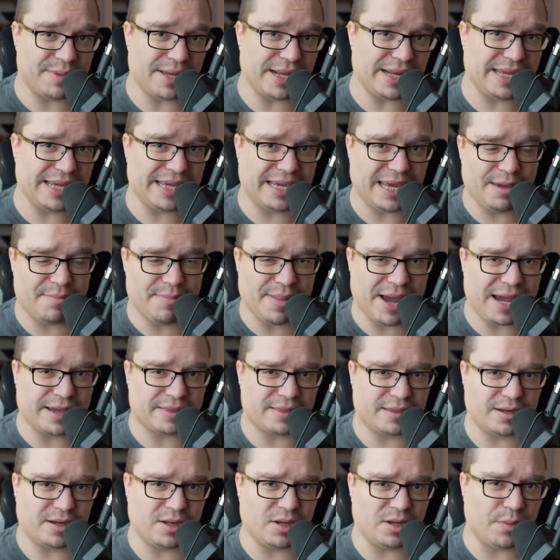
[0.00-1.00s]
Then he came
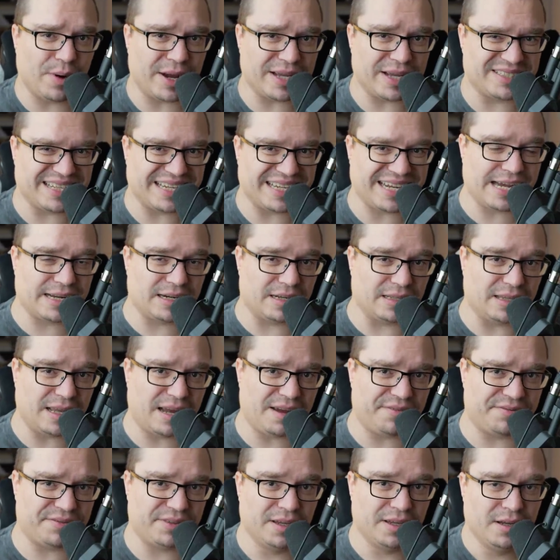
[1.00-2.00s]
back to the U.S. They kind of
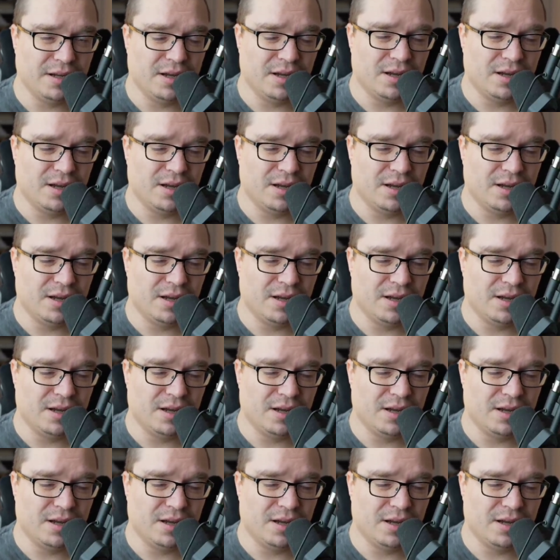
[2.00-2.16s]
left